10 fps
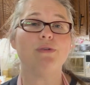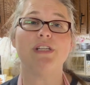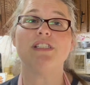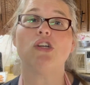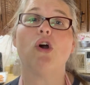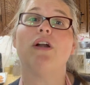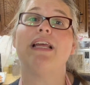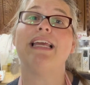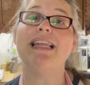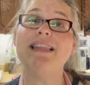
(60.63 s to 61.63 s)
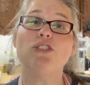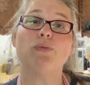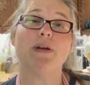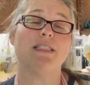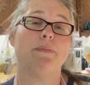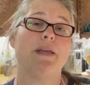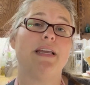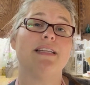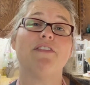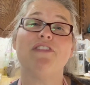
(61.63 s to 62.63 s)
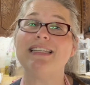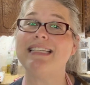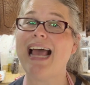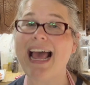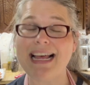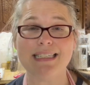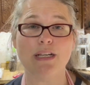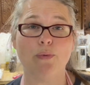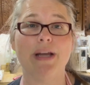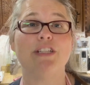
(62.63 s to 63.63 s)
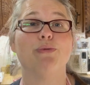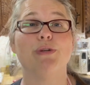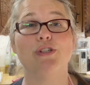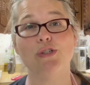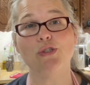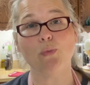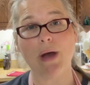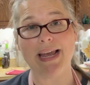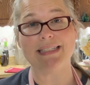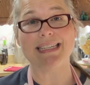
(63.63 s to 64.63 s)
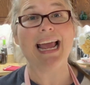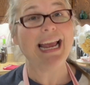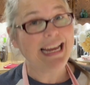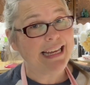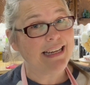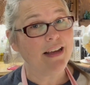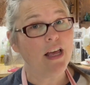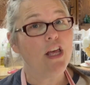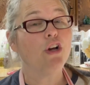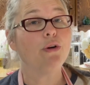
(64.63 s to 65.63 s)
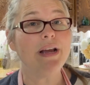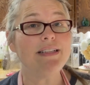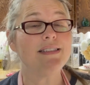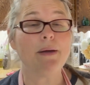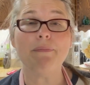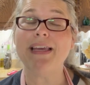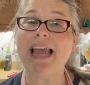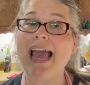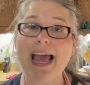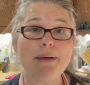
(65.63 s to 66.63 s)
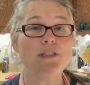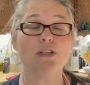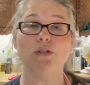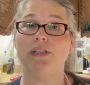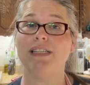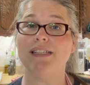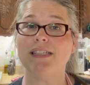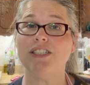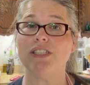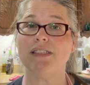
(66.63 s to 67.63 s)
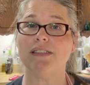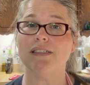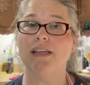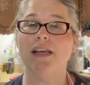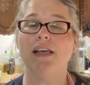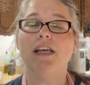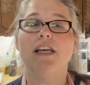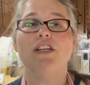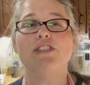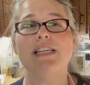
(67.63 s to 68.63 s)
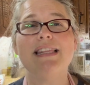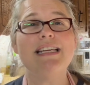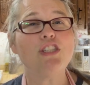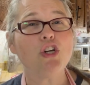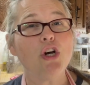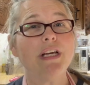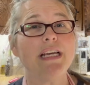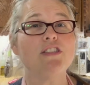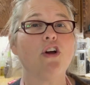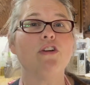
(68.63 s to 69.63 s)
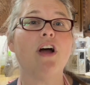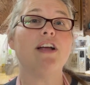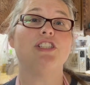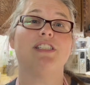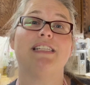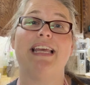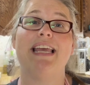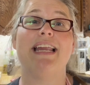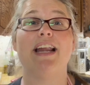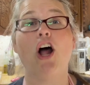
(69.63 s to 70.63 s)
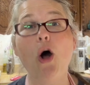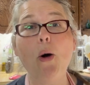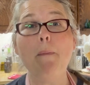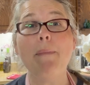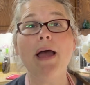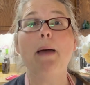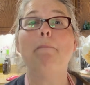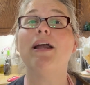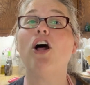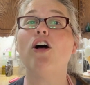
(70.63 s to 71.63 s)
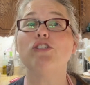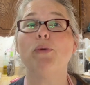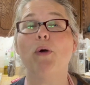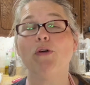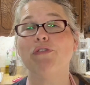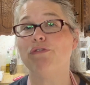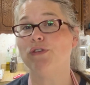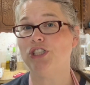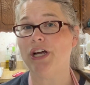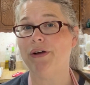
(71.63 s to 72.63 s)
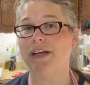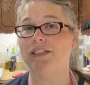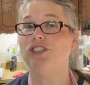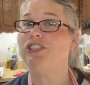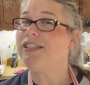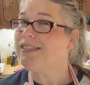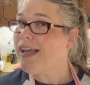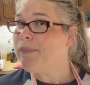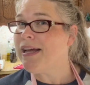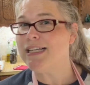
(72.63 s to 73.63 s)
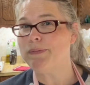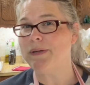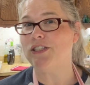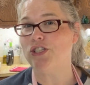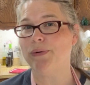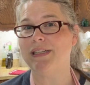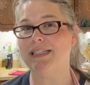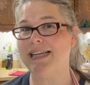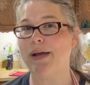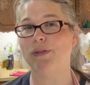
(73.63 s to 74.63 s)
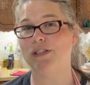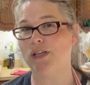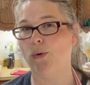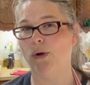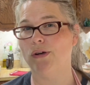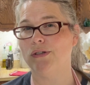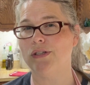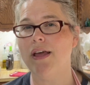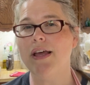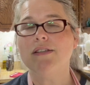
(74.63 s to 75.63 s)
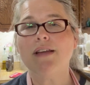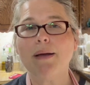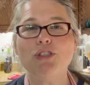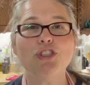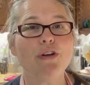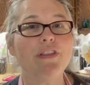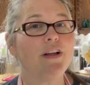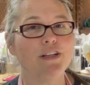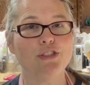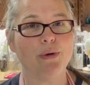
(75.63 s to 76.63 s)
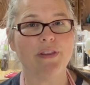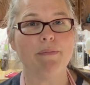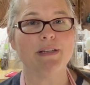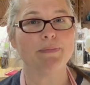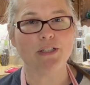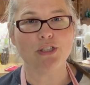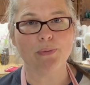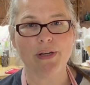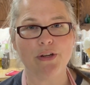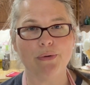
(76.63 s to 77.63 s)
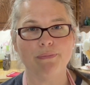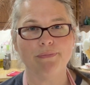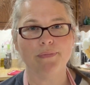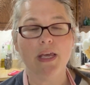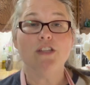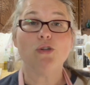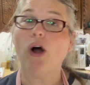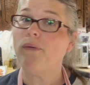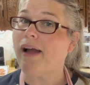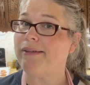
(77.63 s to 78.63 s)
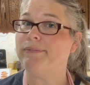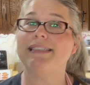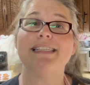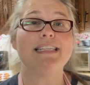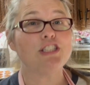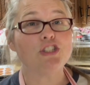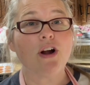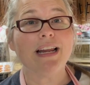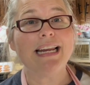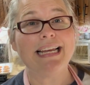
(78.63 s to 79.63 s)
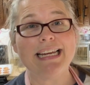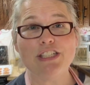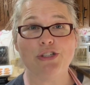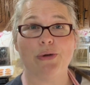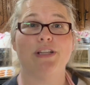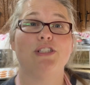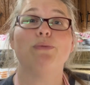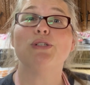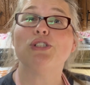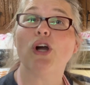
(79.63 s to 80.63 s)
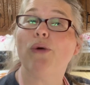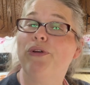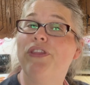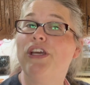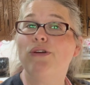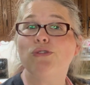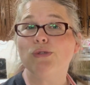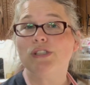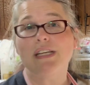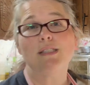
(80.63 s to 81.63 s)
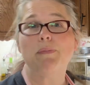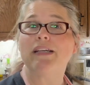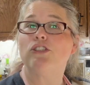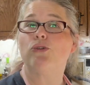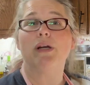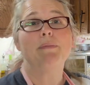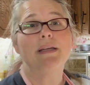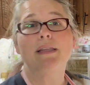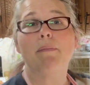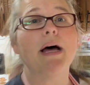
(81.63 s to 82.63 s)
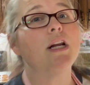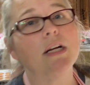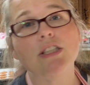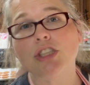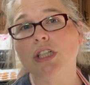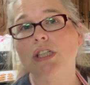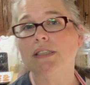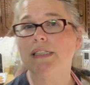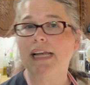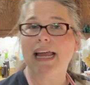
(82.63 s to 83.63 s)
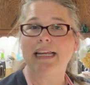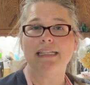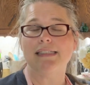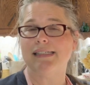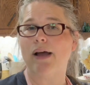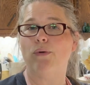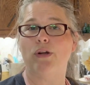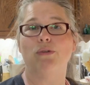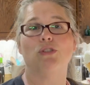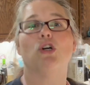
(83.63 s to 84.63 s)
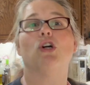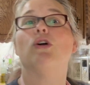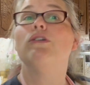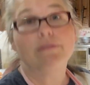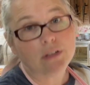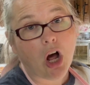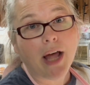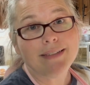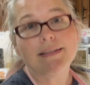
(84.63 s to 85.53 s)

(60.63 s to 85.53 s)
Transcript: discard in this recipe is a fantastic way to reduce waste and create something absolutely delicious. You see, these cookies are not just a hit at home, but also perfect for sharing, just like my husband is doing today with his coworkers. So I'm sure they'll enjoy them as much as we do. So all right, let's get started and get into it. So we'll start with the usual suspects: creaming the butter and sugars and adding in sourdough starter Dot,